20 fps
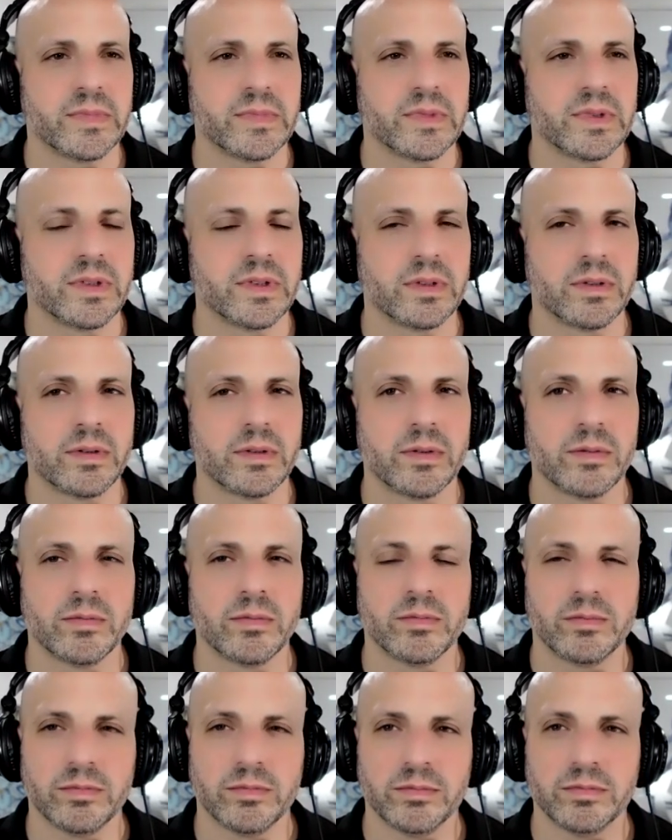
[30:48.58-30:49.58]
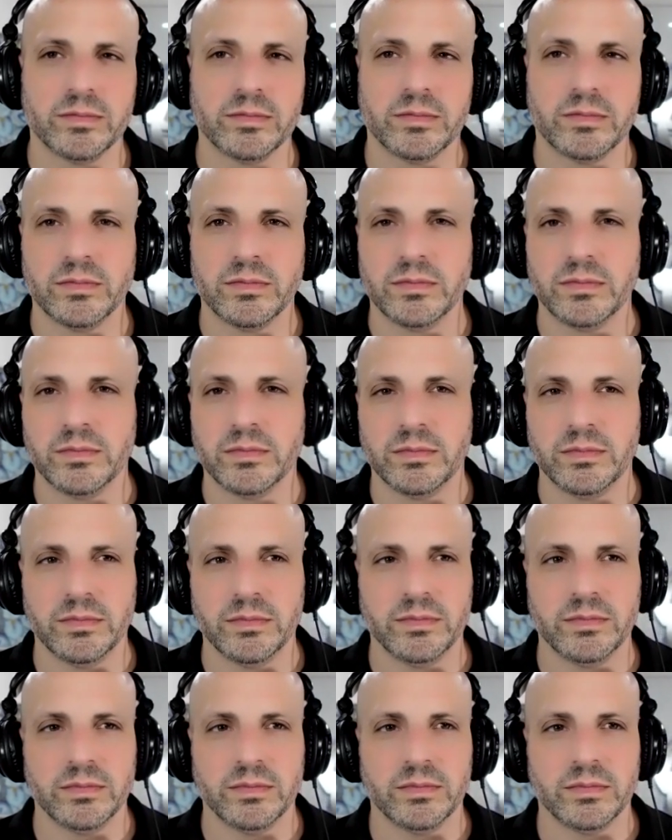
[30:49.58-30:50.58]

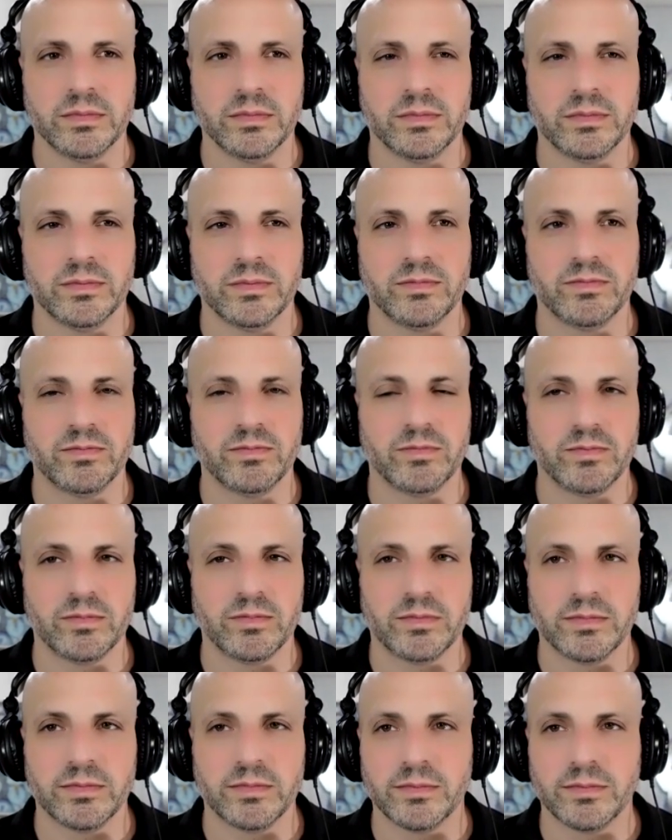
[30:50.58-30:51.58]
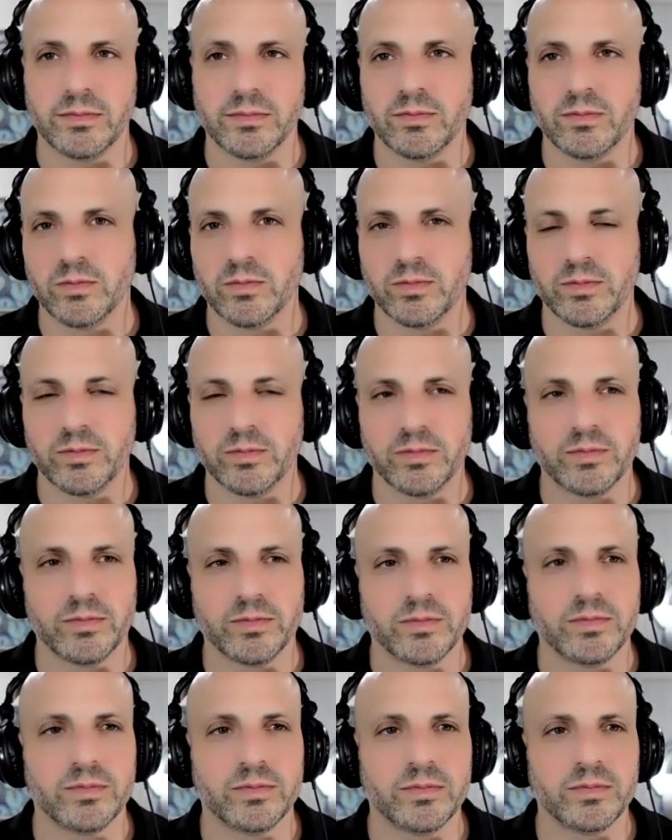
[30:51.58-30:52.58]

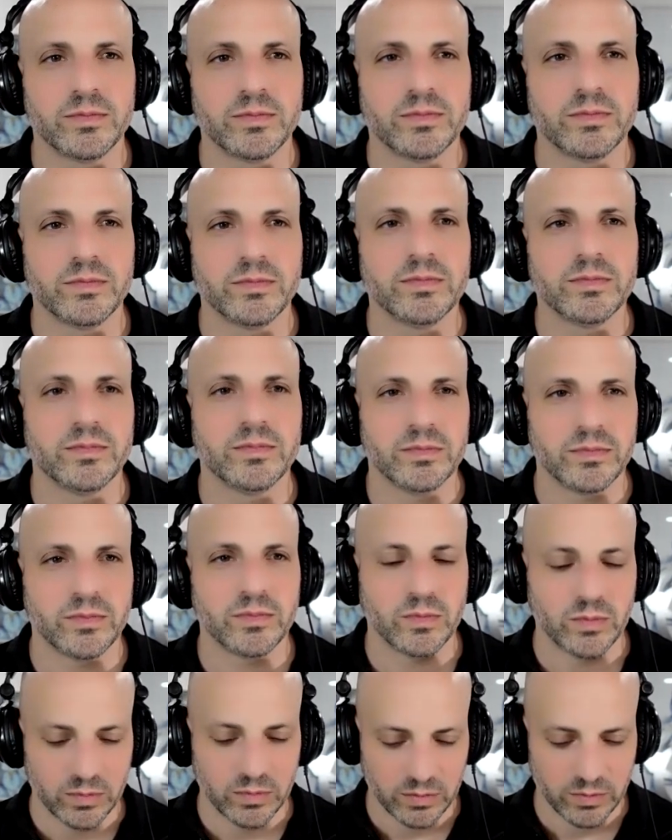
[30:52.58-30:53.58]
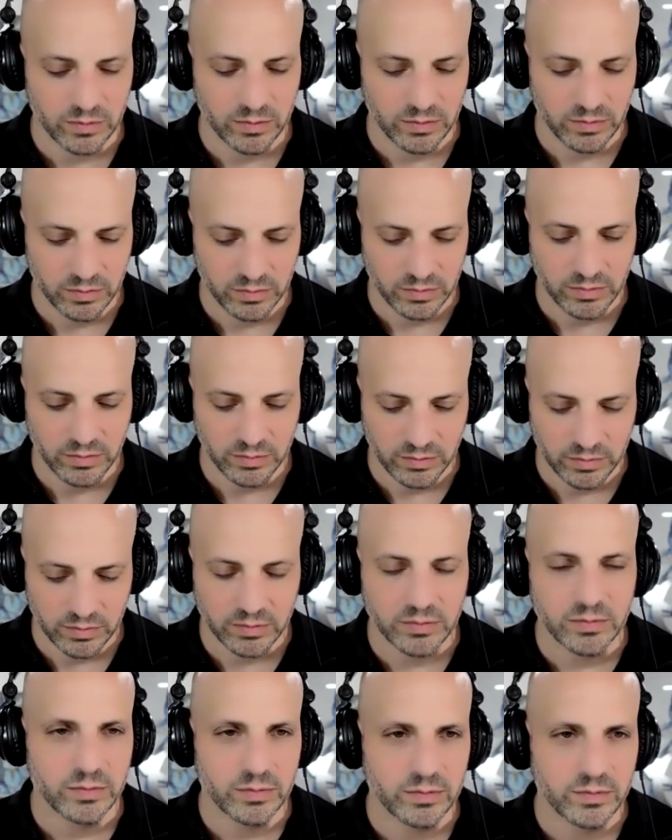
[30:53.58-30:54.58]

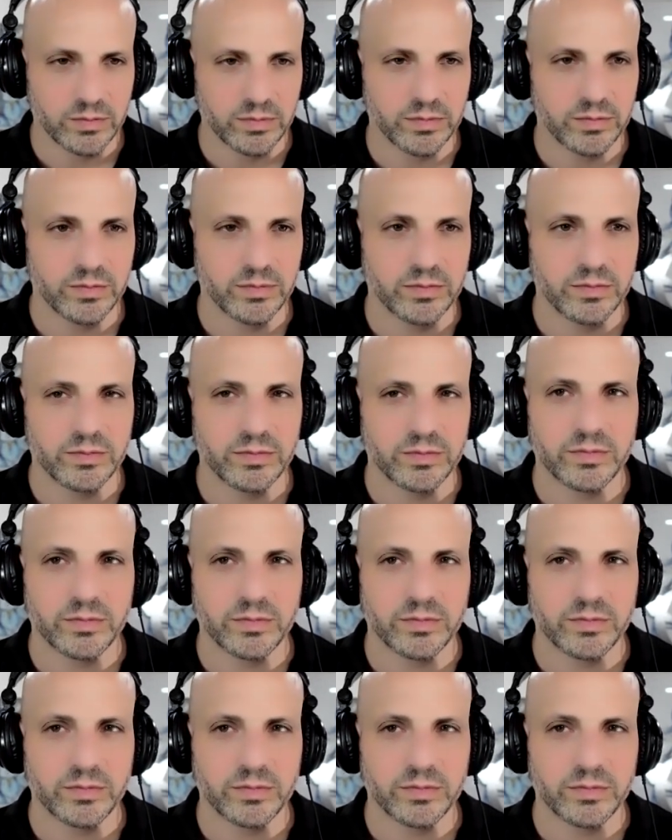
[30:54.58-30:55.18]
The person shown says nothing.